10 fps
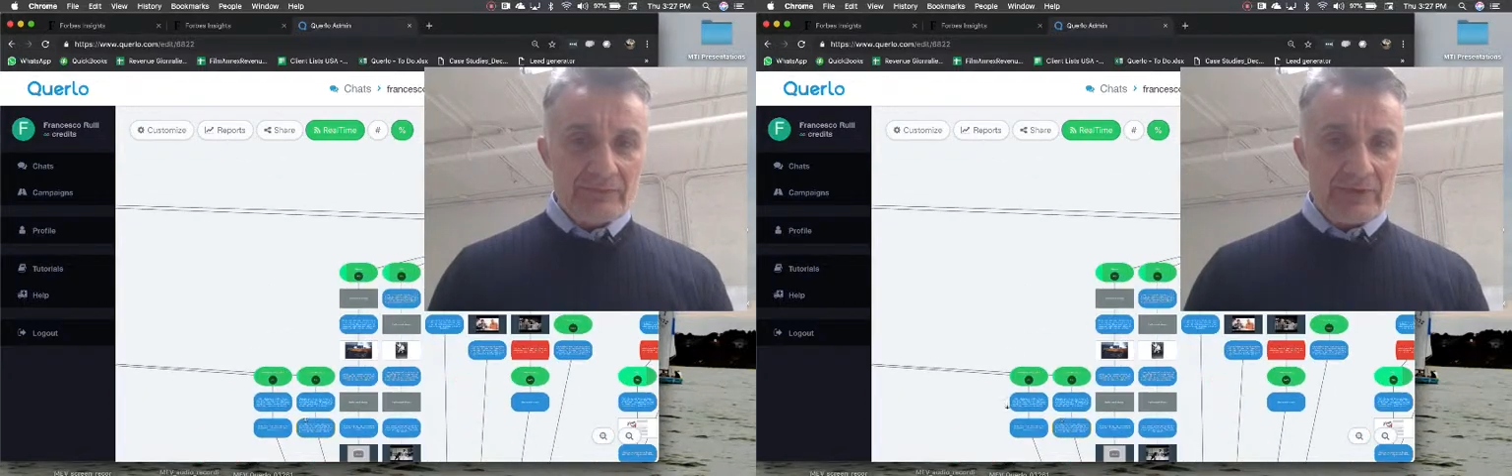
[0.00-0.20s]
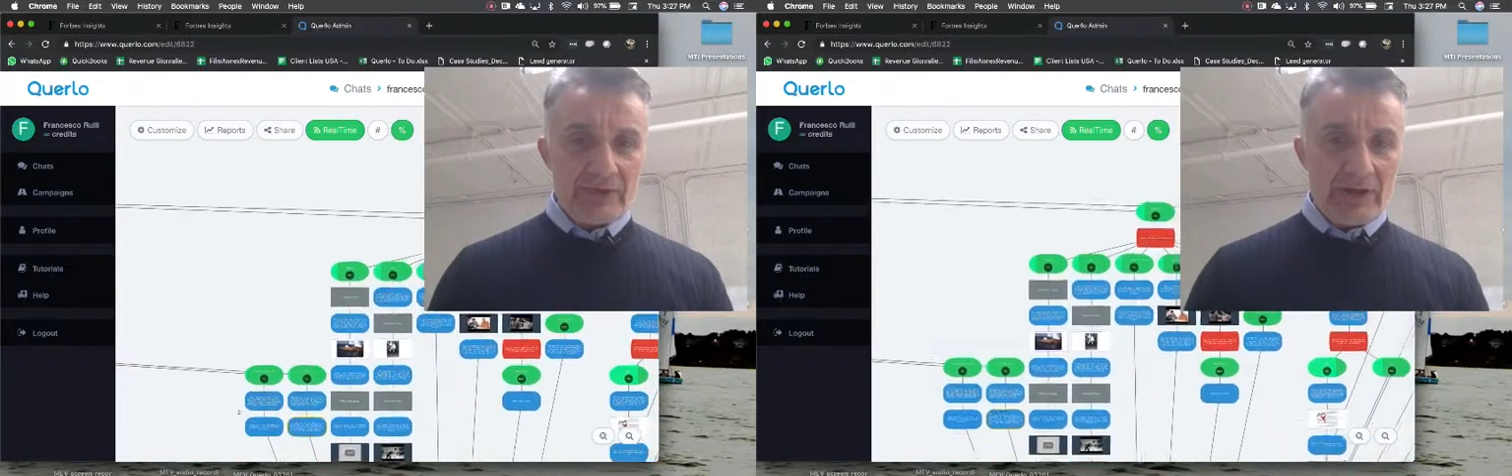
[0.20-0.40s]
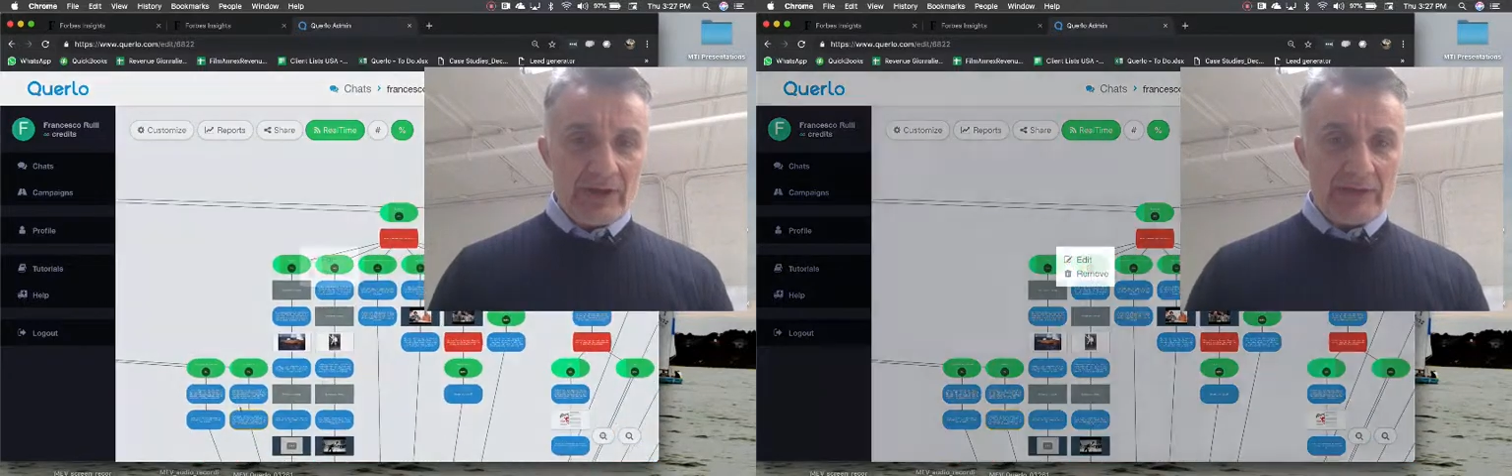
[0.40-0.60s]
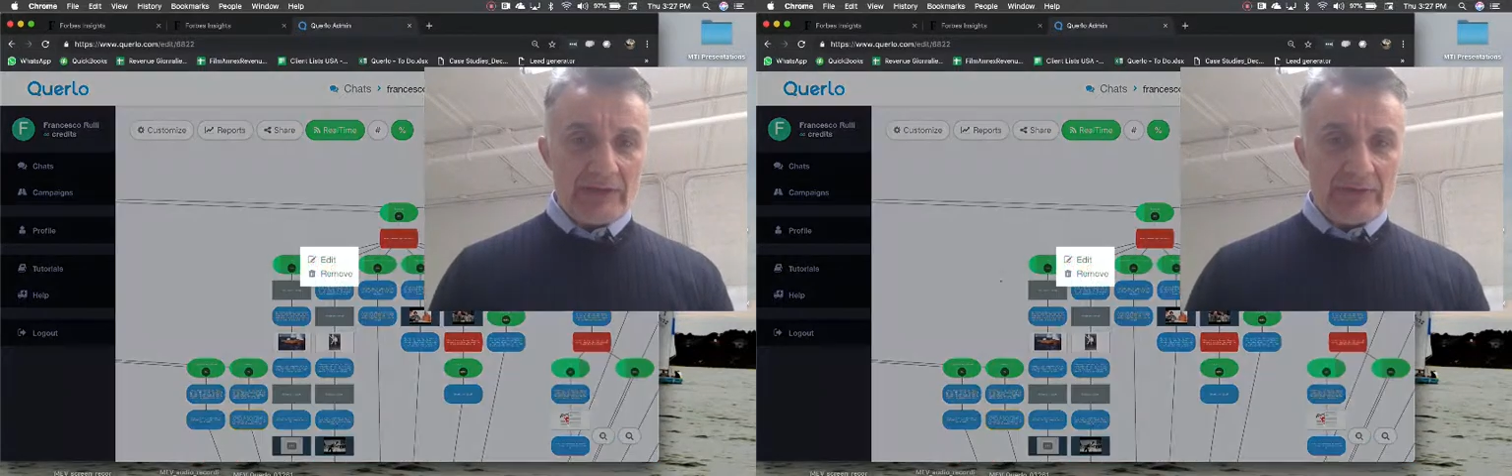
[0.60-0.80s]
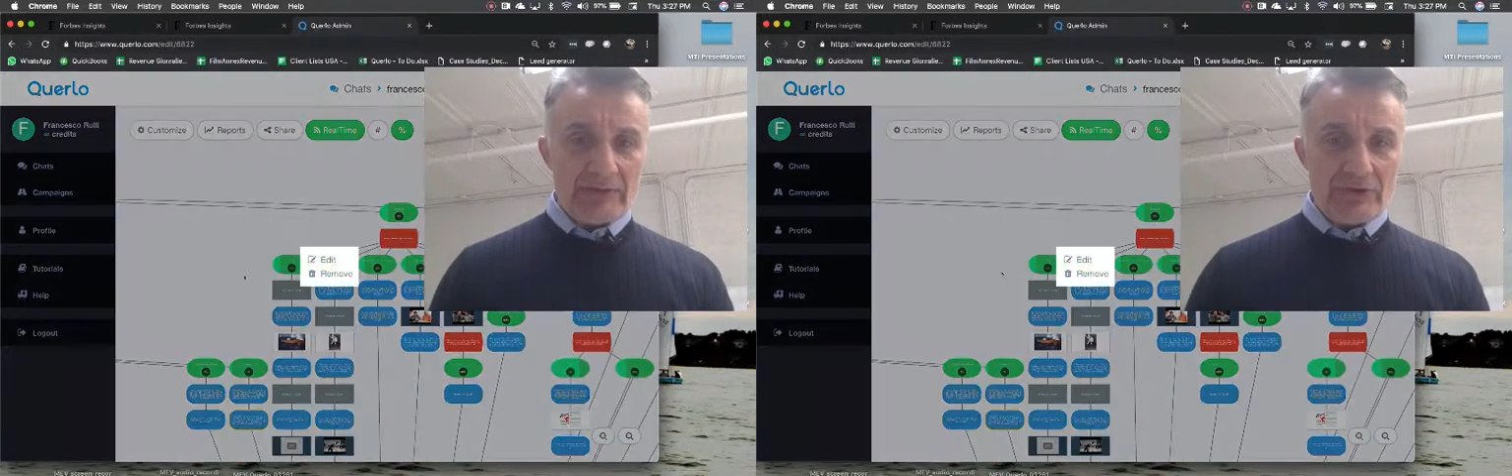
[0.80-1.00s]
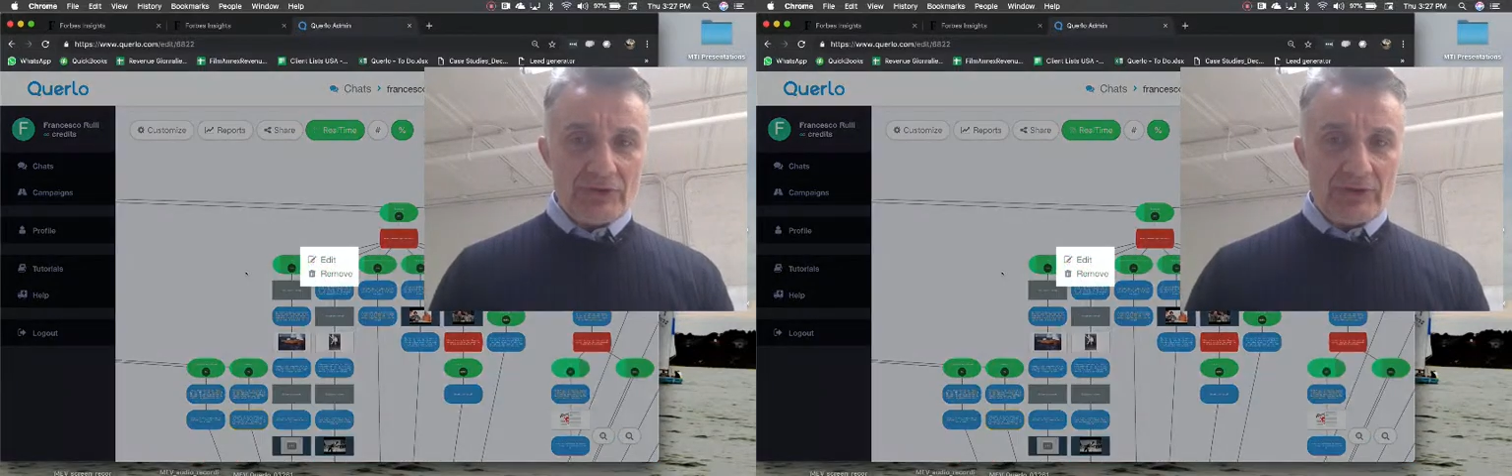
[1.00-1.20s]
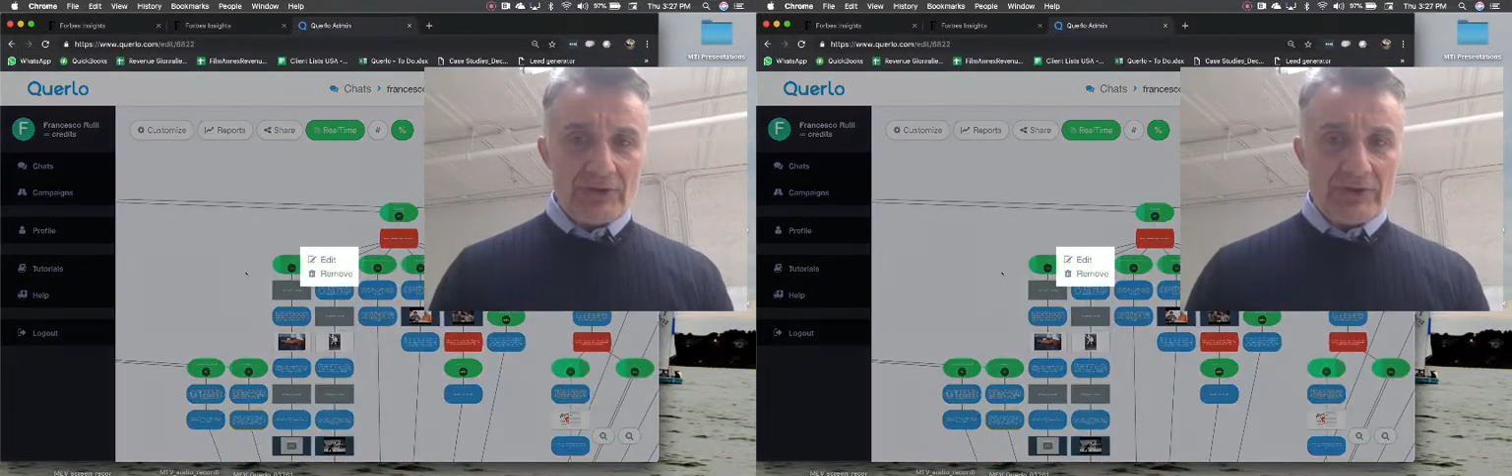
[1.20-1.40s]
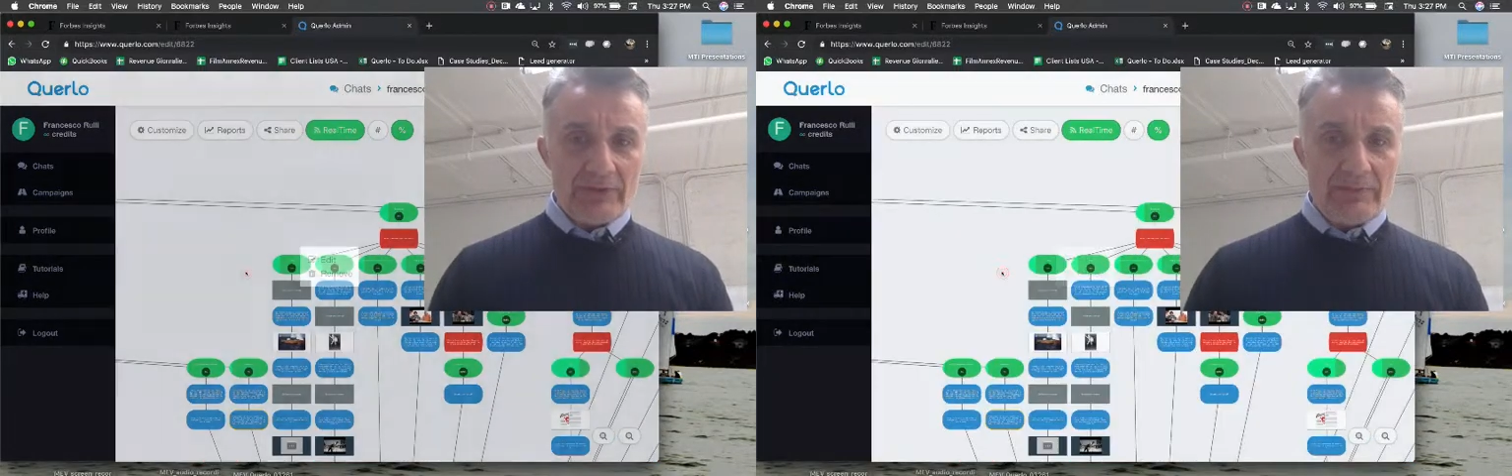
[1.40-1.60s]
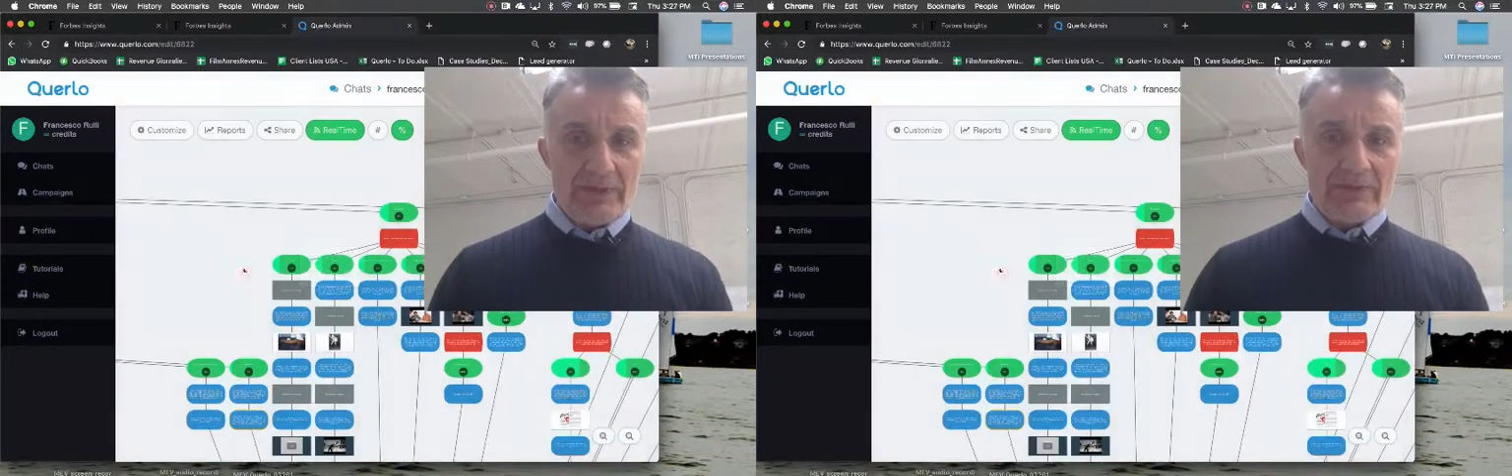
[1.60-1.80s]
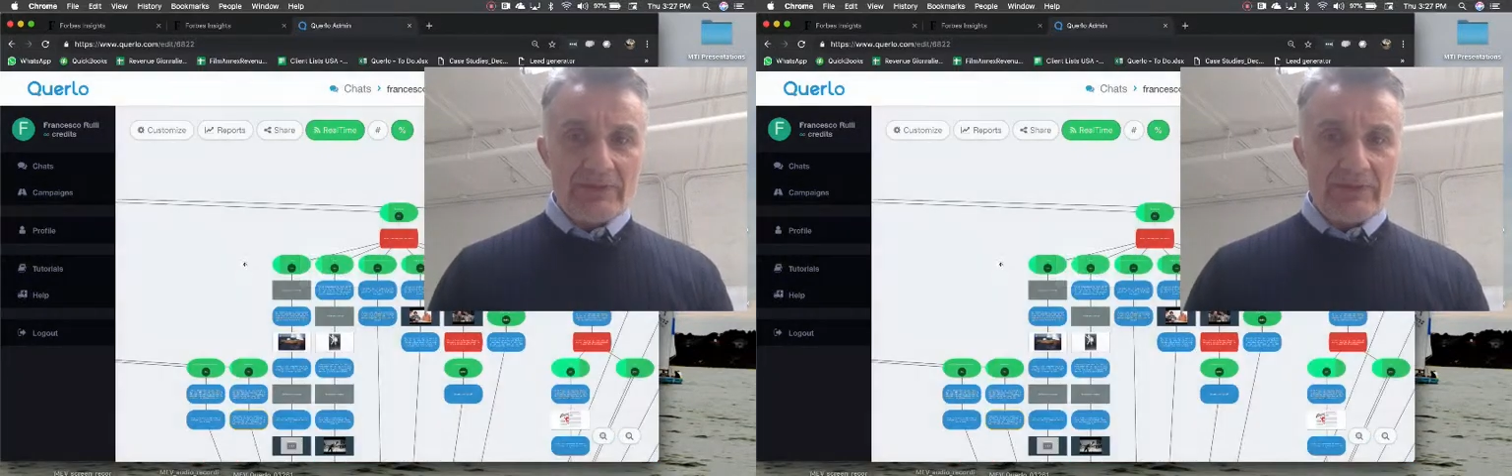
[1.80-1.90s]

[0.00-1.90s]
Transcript: and I will show you a little bit